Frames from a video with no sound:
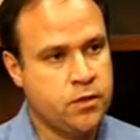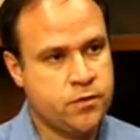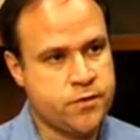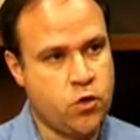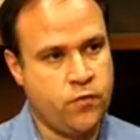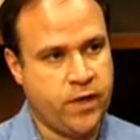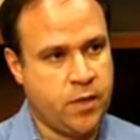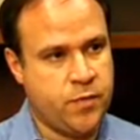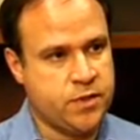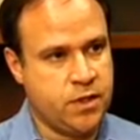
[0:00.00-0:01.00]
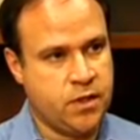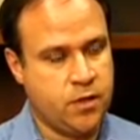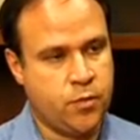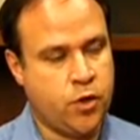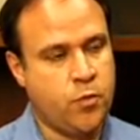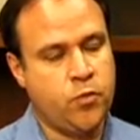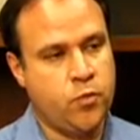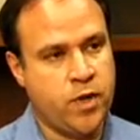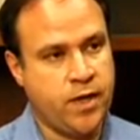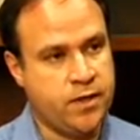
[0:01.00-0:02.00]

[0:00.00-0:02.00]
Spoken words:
solving a particular problem by